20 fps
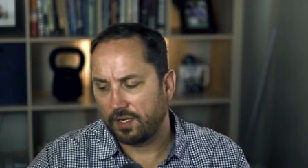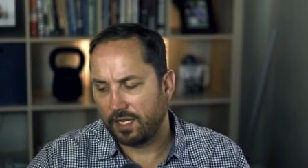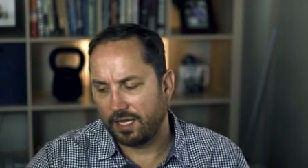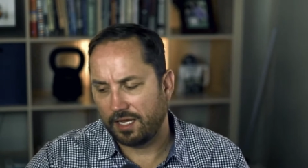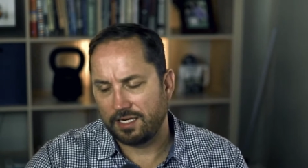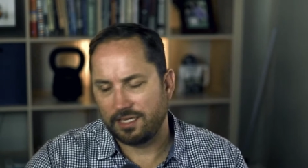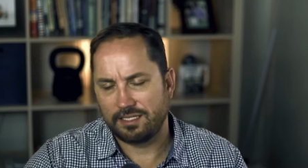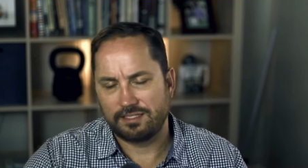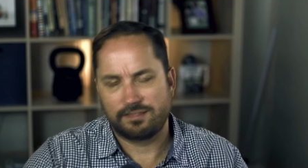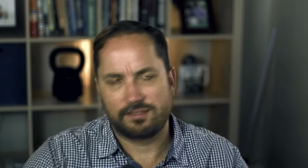
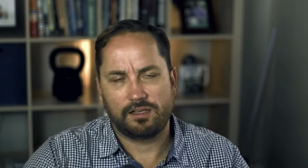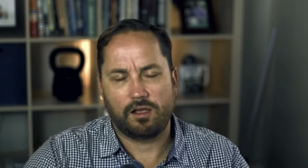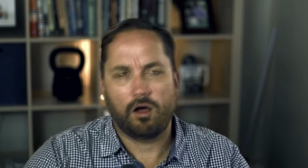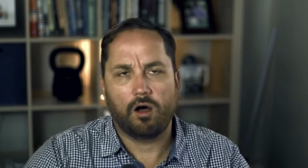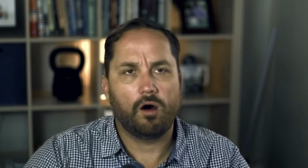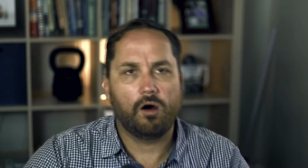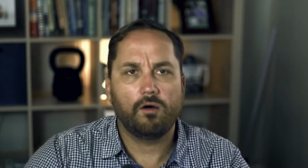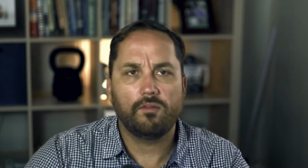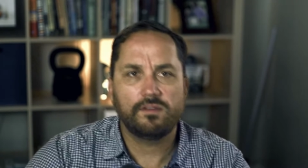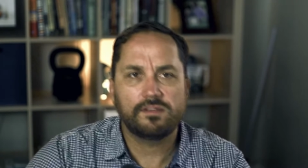And is
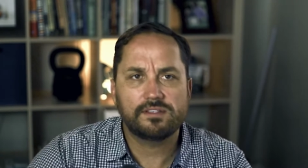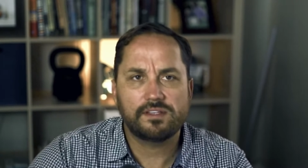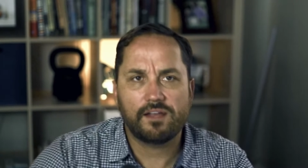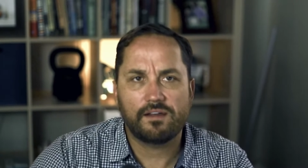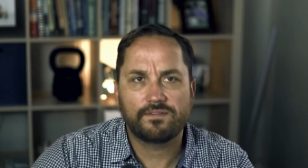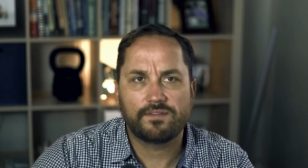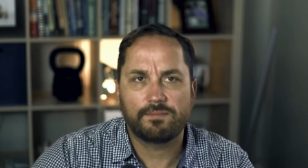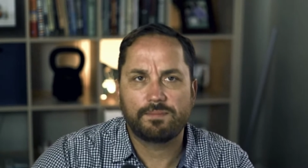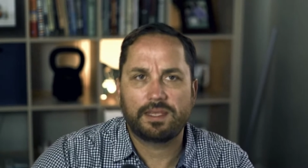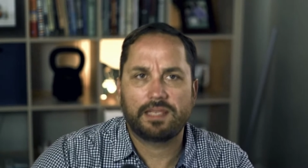all this
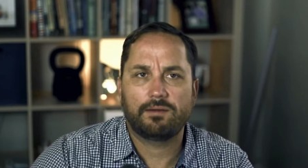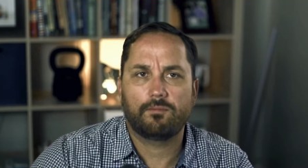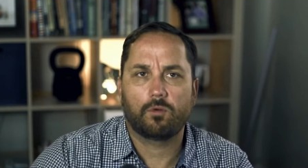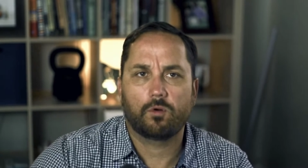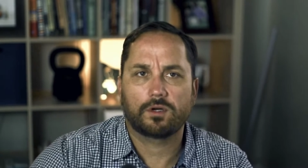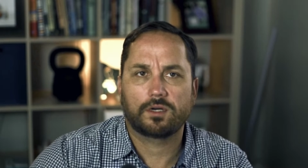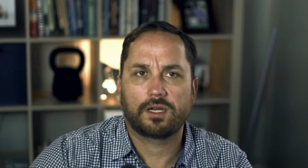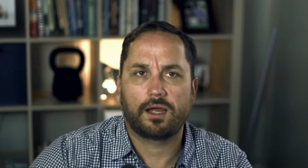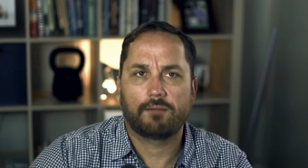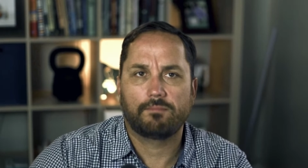stuff to make it
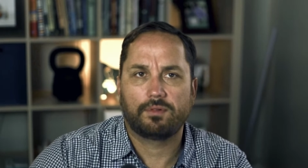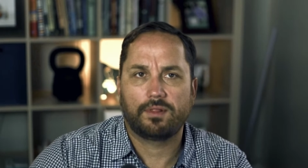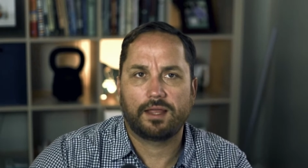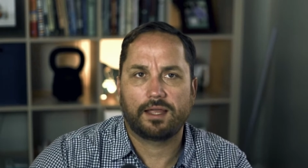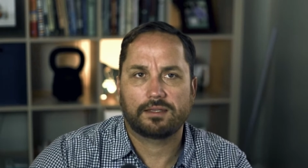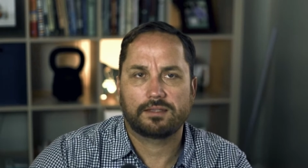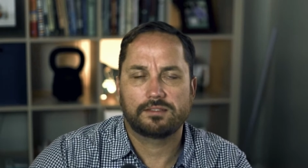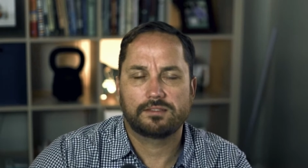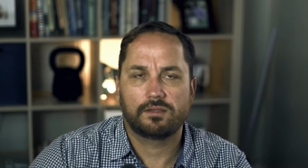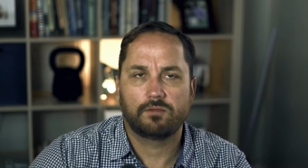more
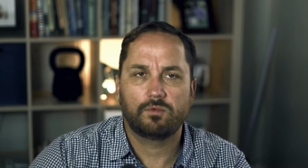complex.